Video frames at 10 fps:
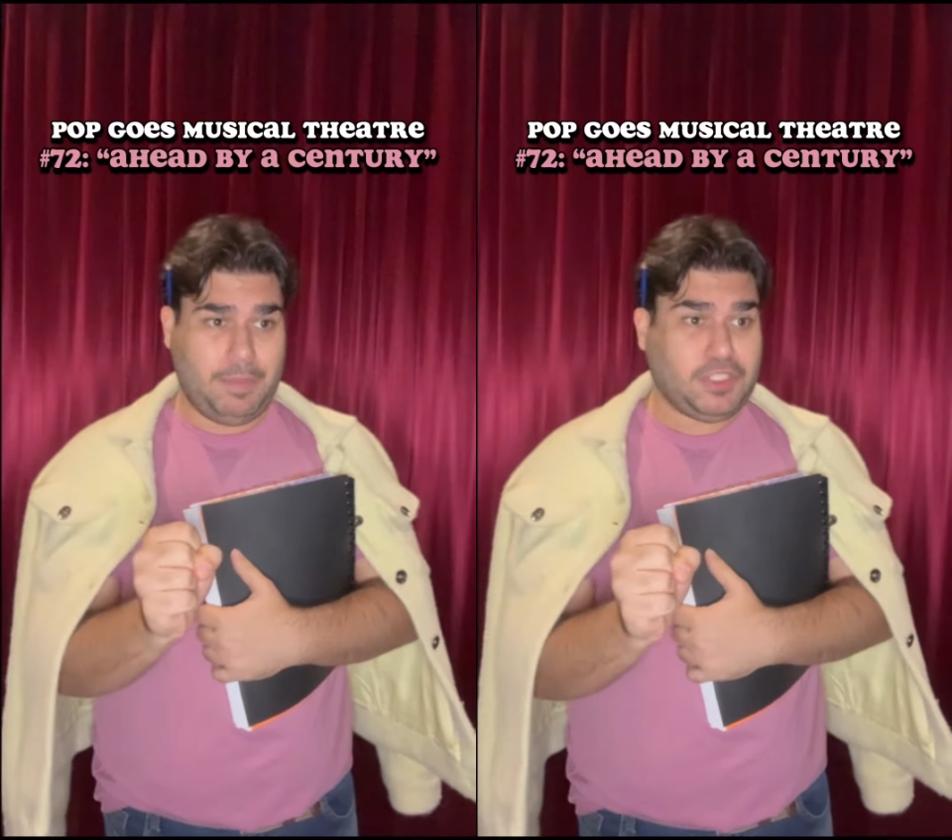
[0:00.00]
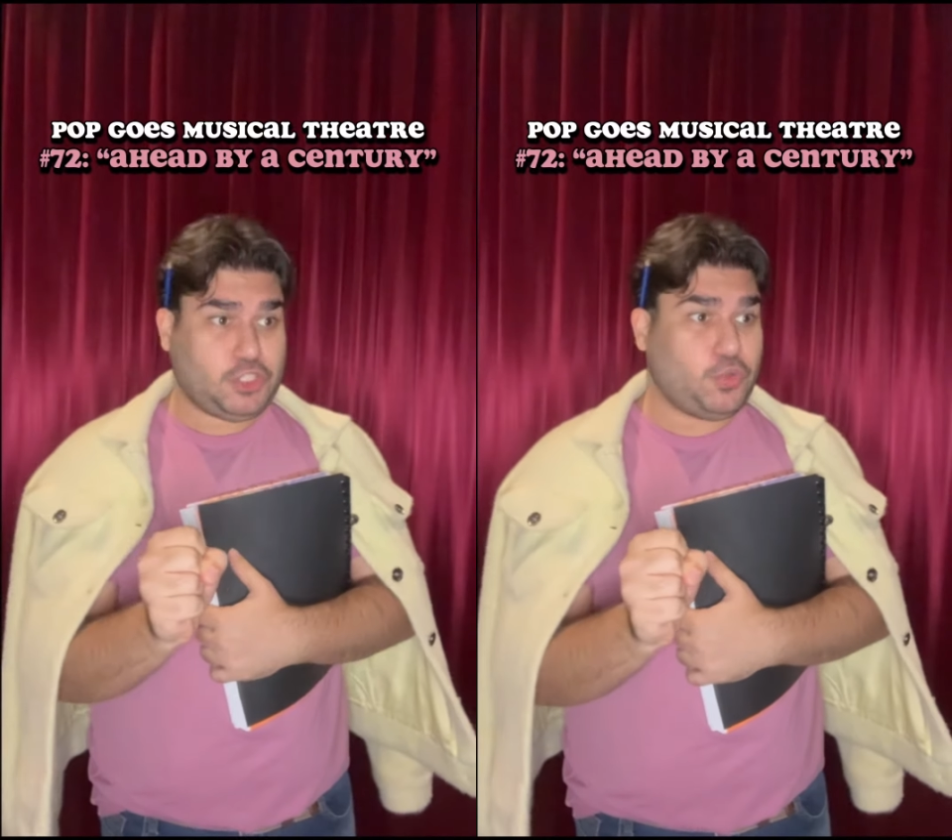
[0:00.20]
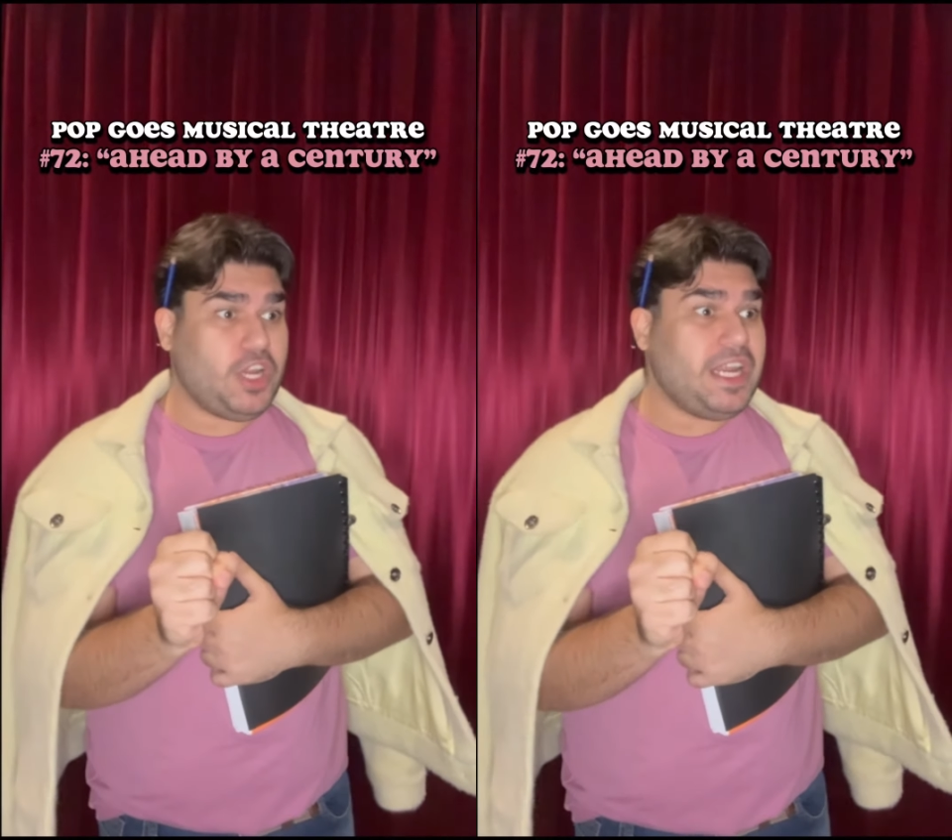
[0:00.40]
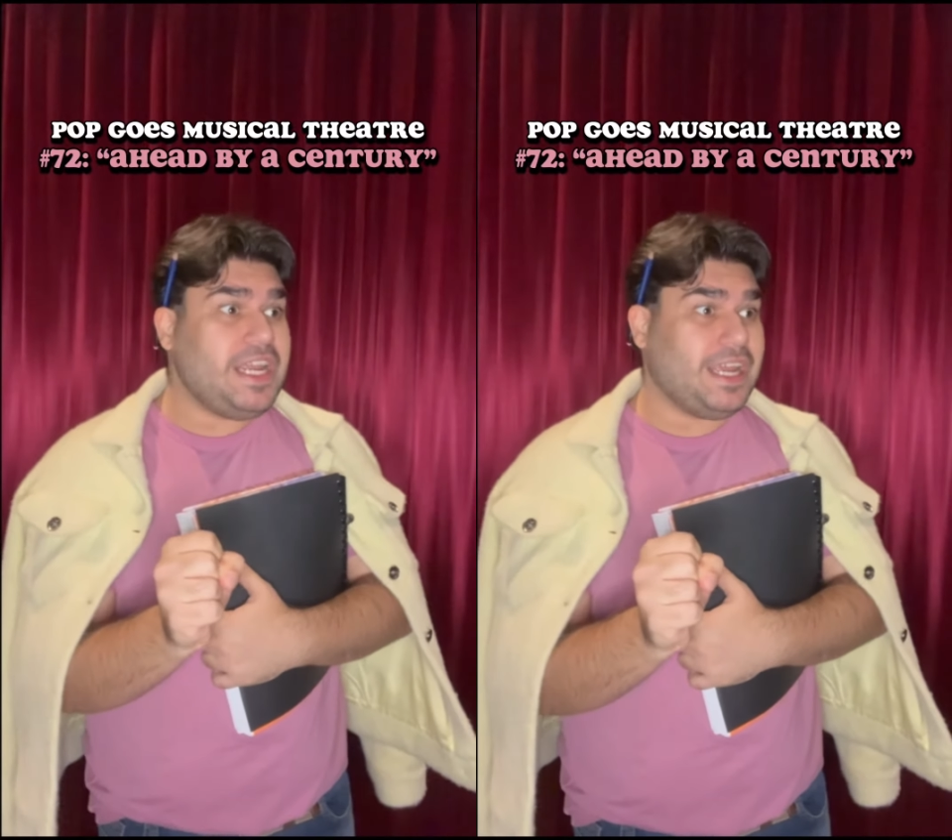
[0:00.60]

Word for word: a tree,